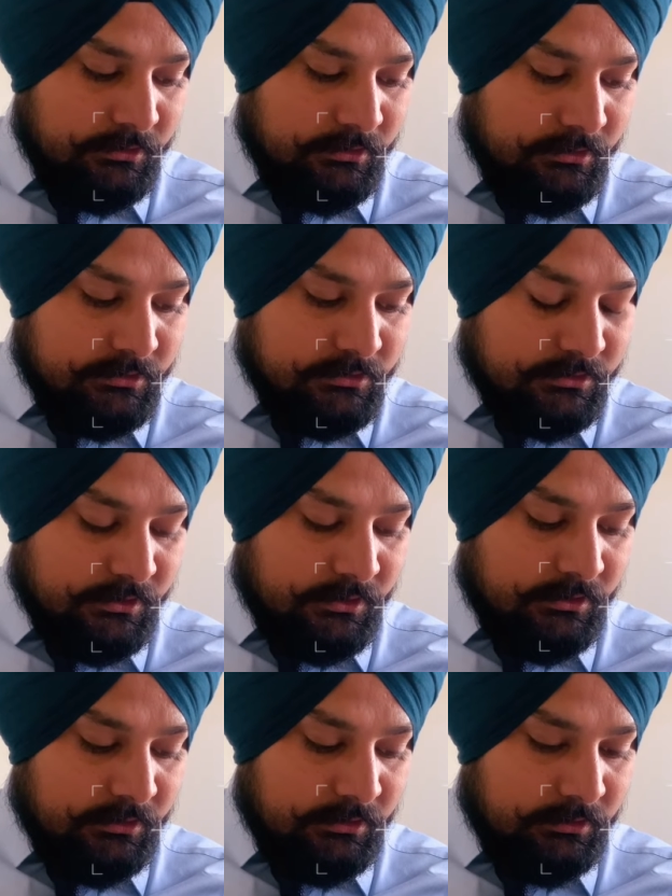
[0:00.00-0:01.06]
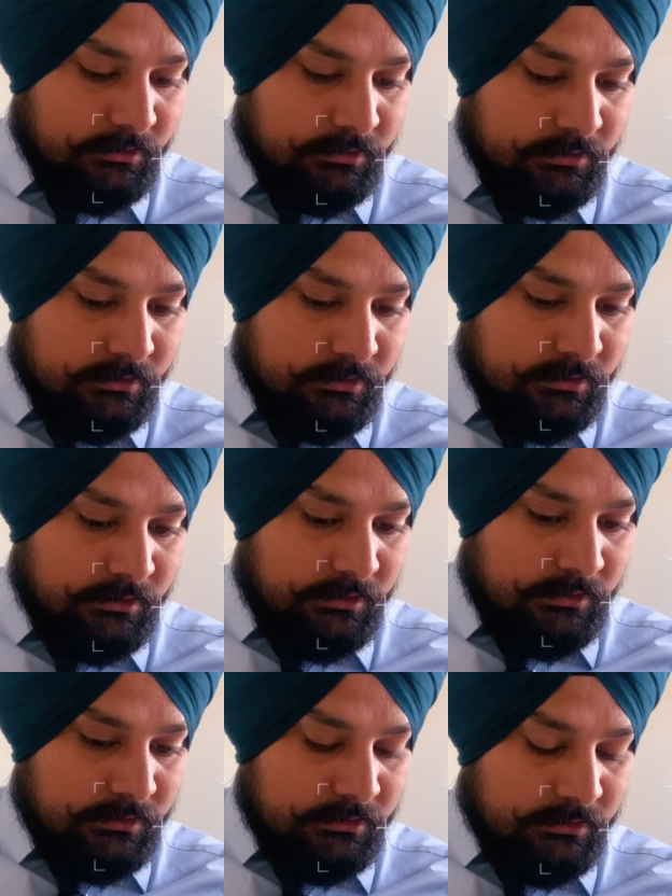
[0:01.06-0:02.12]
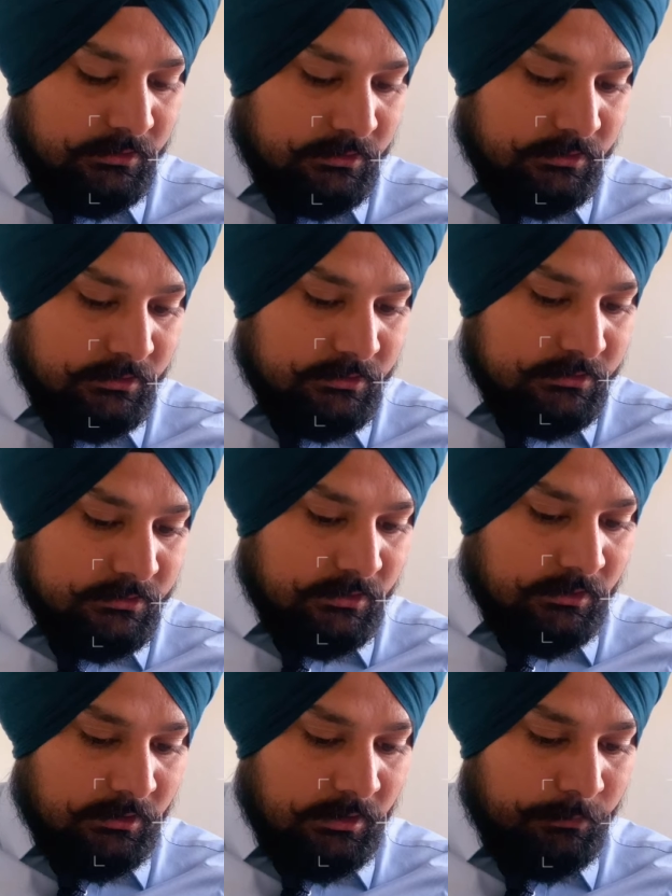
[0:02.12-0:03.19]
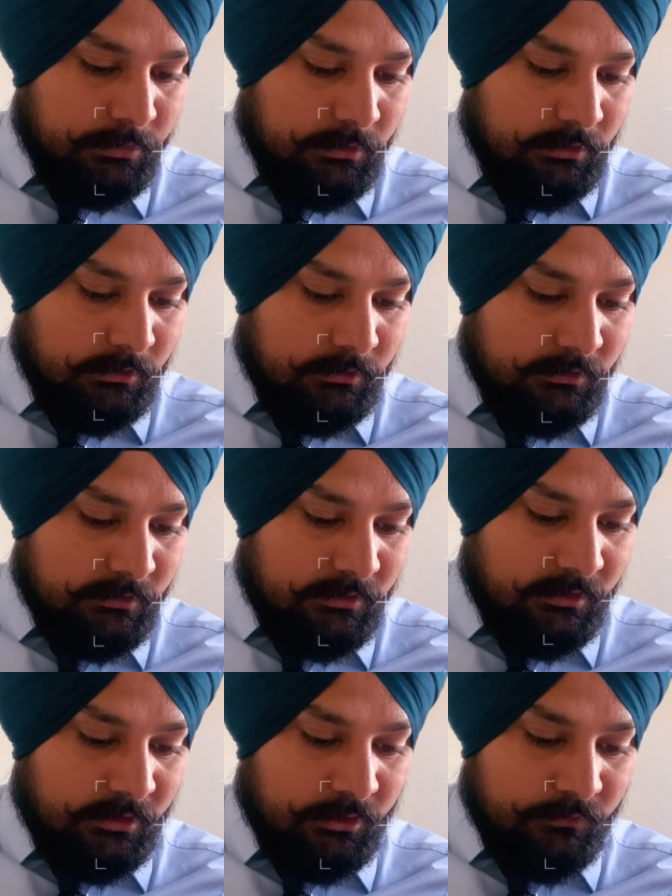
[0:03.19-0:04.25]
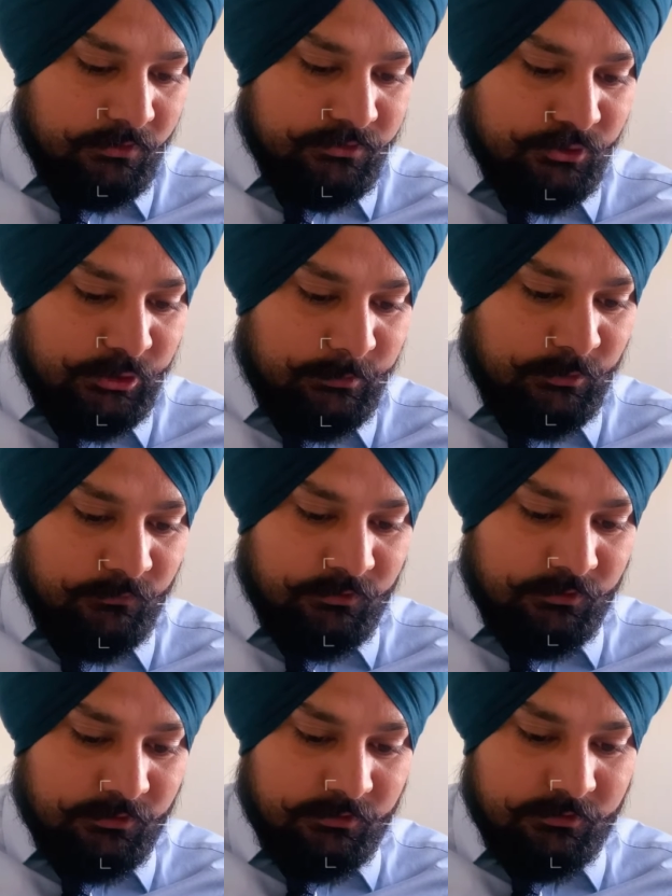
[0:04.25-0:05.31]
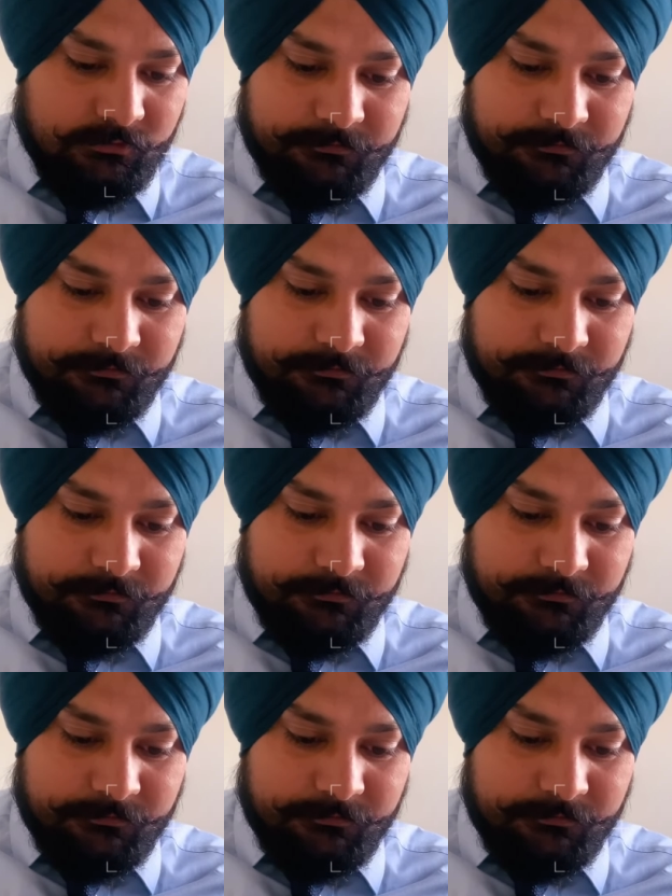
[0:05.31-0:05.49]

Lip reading: There is a circle and there is an apple kind of a shaped over there,